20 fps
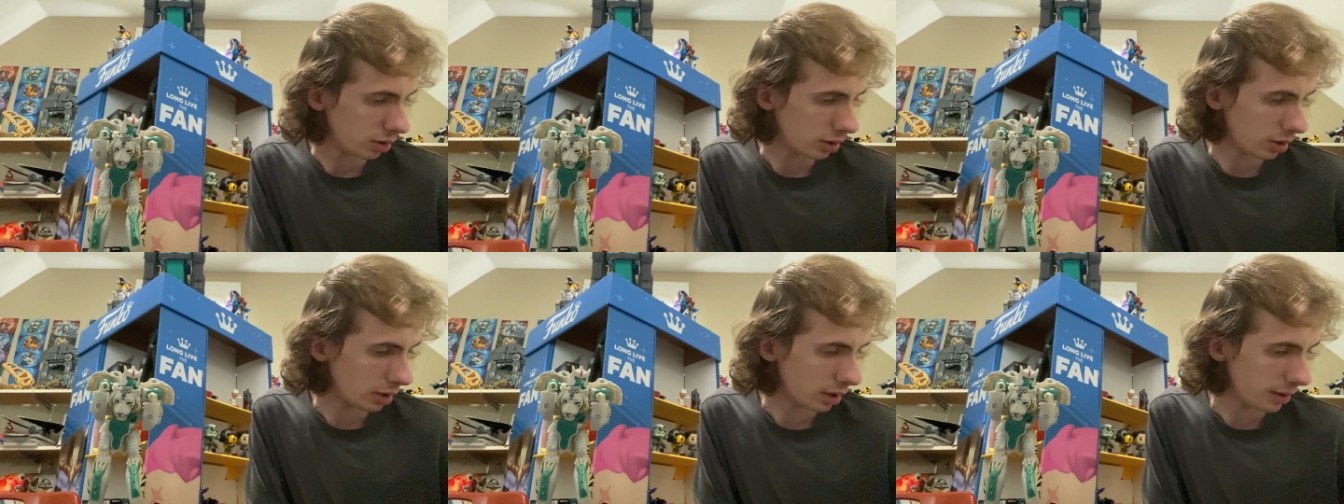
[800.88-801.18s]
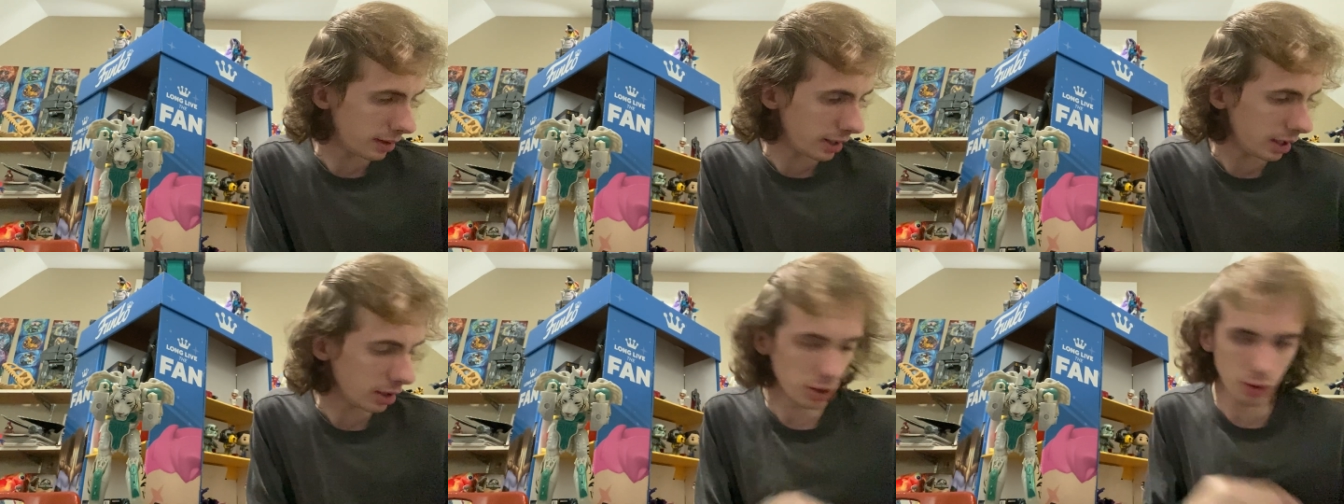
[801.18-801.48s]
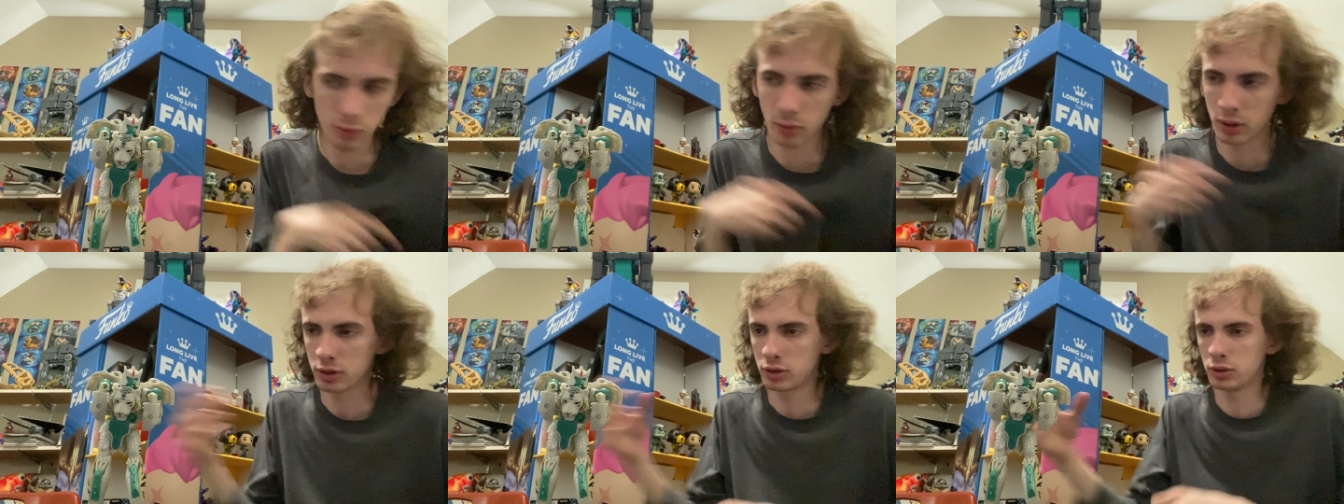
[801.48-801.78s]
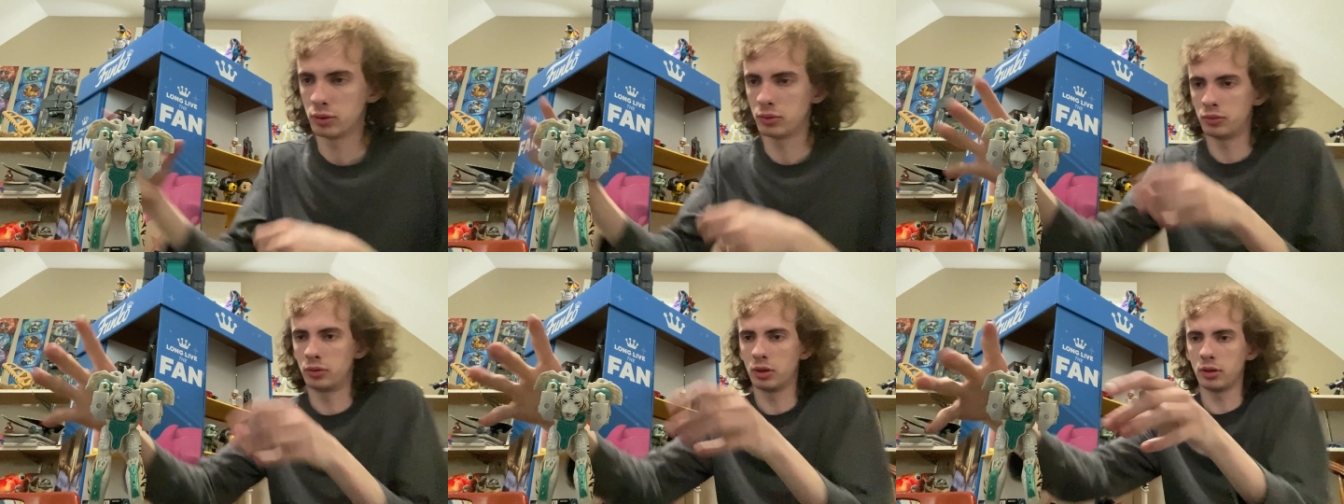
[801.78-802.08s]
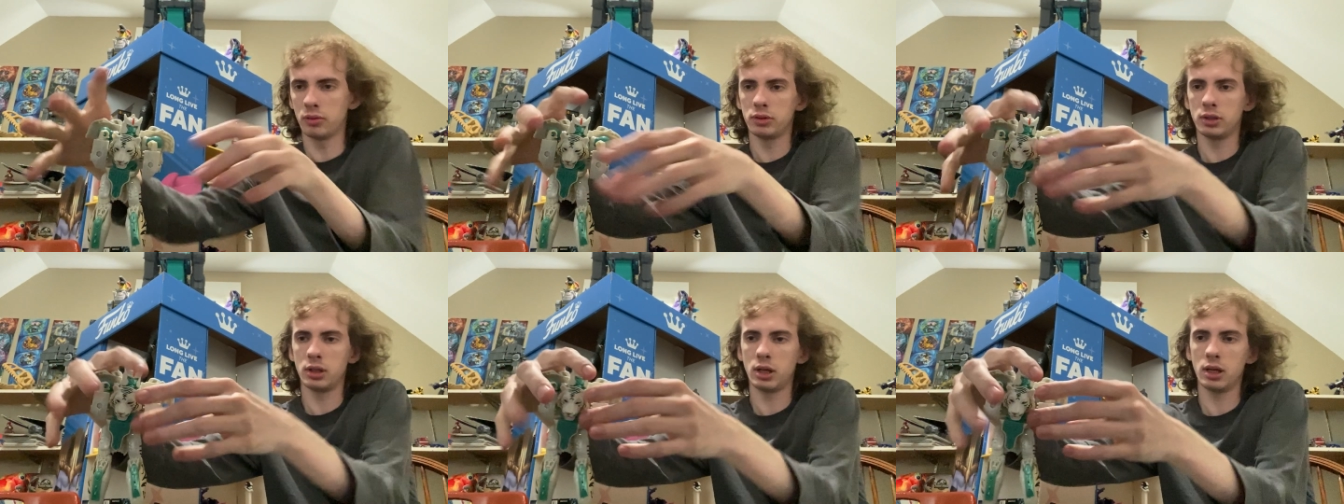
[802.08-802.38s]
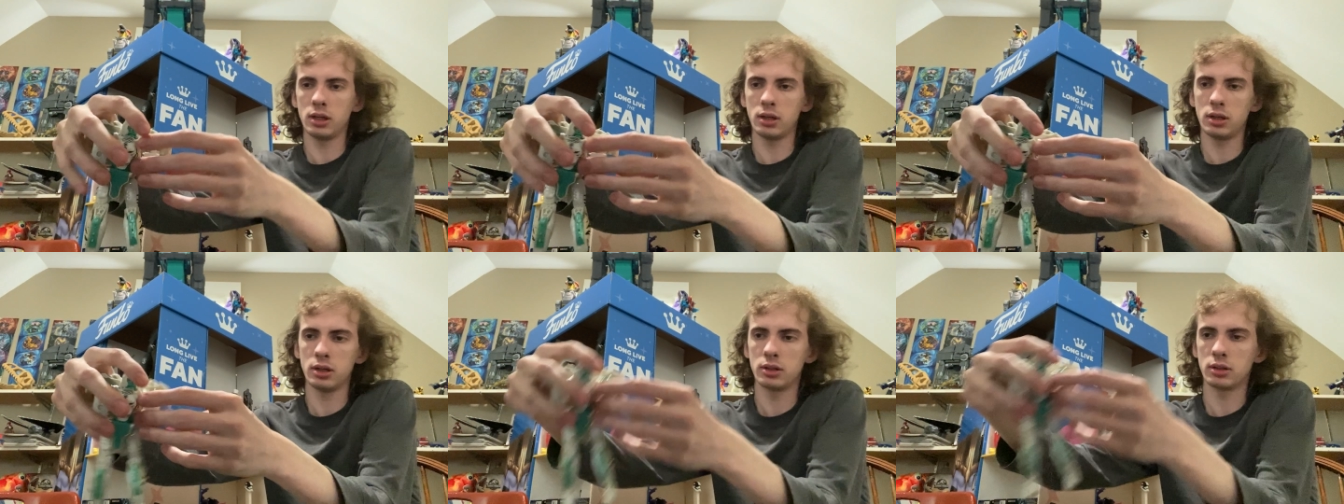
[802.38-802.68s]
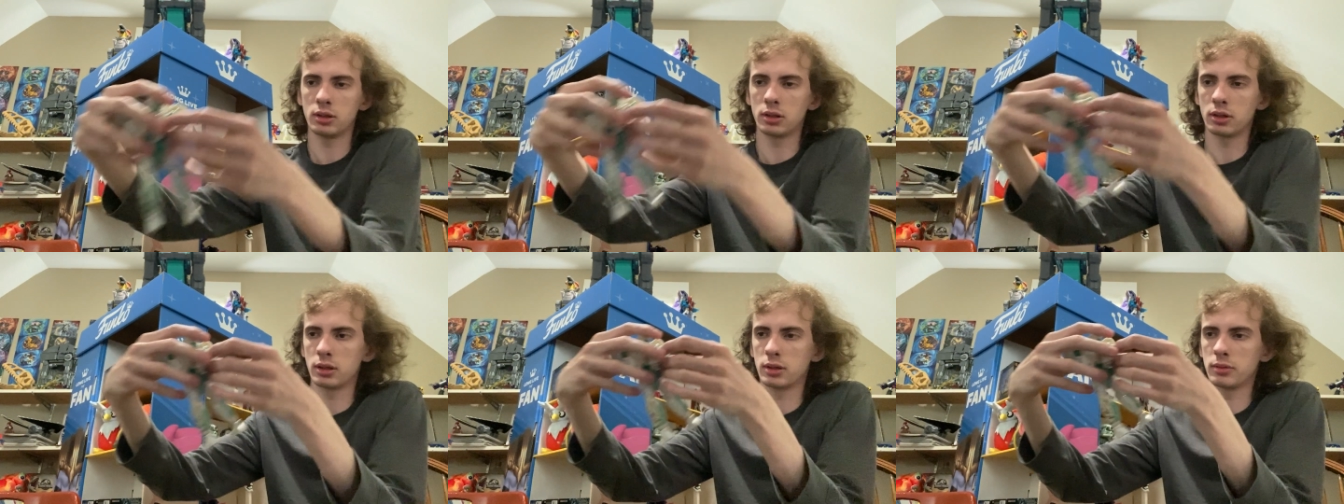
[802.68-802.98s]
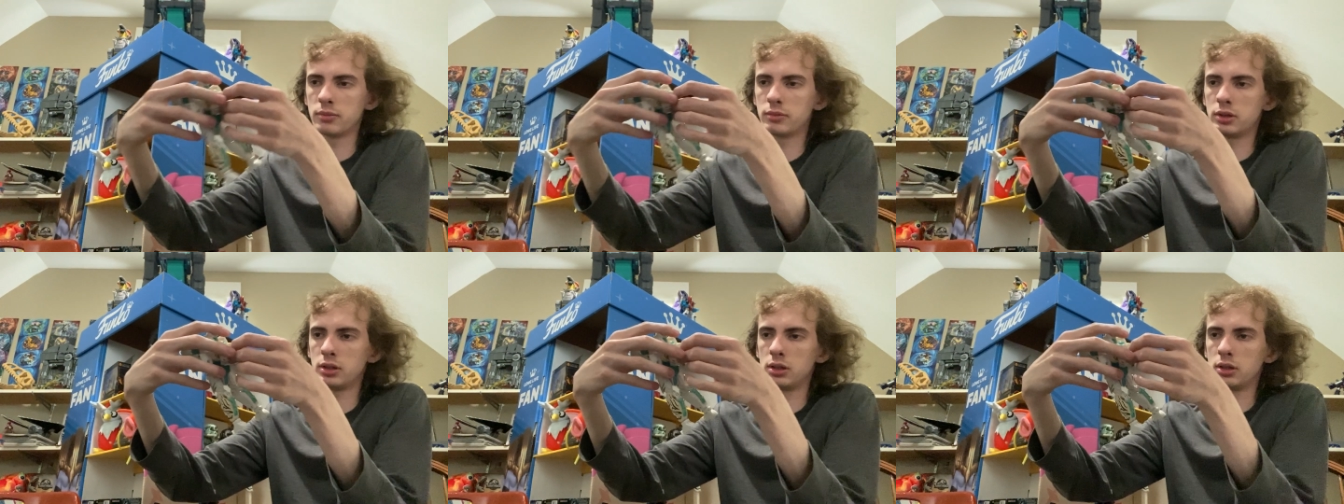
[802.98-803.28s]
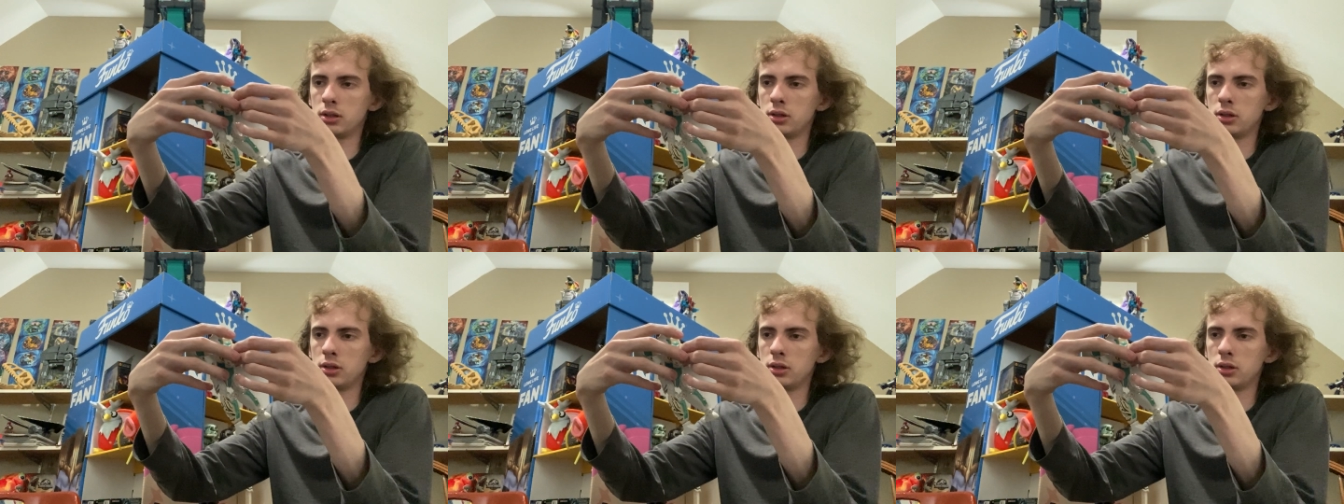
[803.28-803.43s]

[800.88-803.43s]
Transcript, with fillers: and then you want to rotate his arms